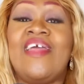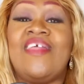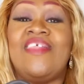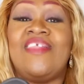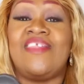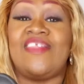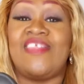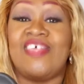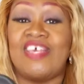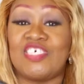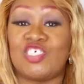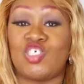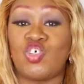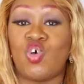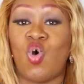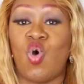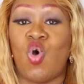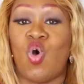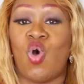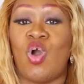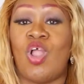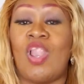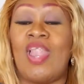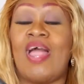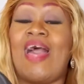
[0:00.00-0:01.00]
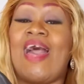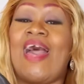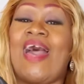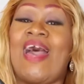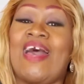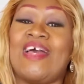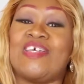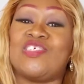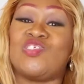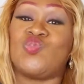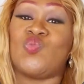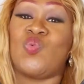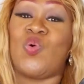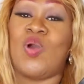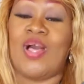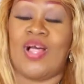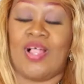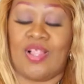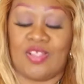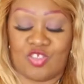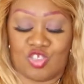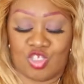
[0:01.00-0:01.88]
this haul as well.